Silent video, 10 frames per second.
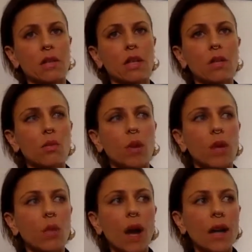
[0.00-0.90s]
Like,
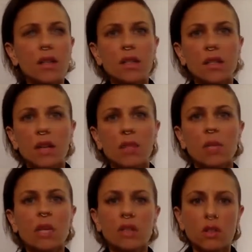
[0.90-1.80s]
why is that?
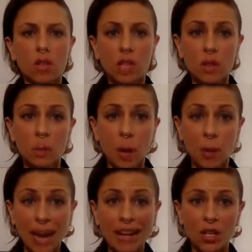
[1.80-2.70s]
Because it's about
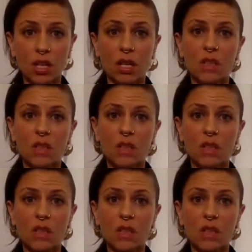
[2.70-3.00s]
passion.